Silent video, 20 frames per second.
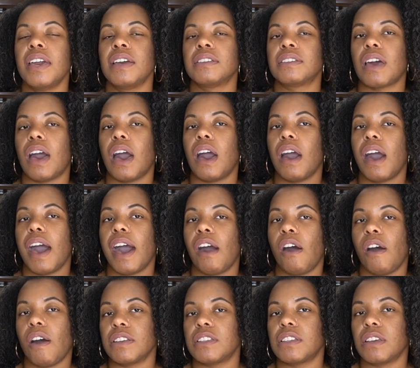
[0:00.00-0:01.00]
So I, I
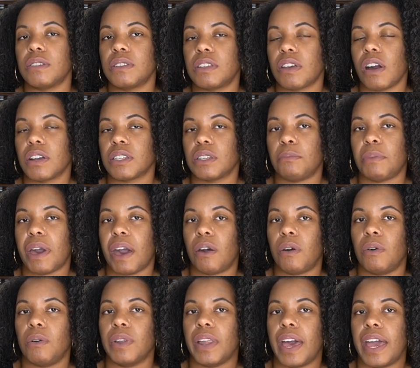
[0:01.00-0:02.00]
also talked
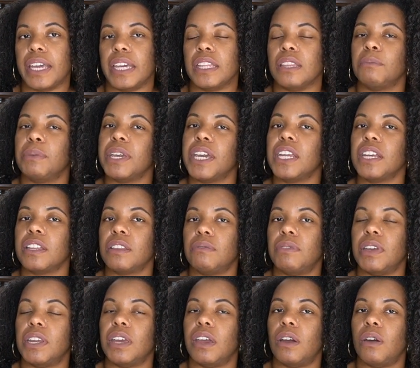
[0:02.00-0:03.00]
about like in the beginning of the
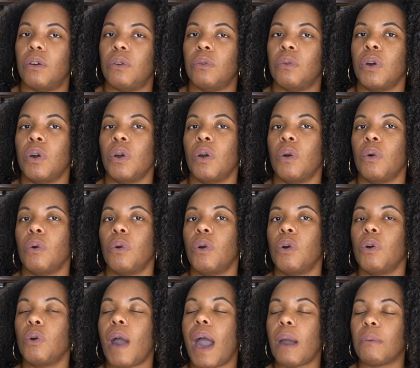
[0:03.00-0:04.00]
video,
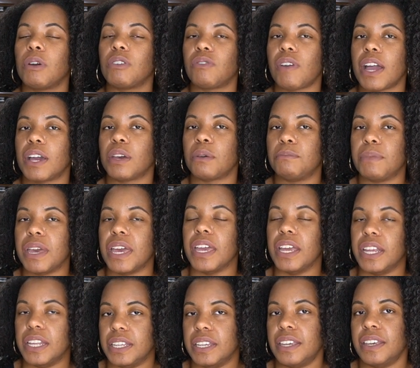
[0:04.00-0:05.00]
who I would
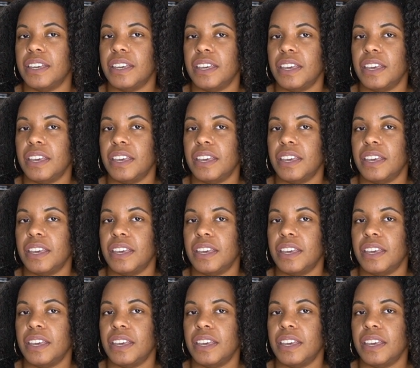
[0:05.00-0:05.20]
recommend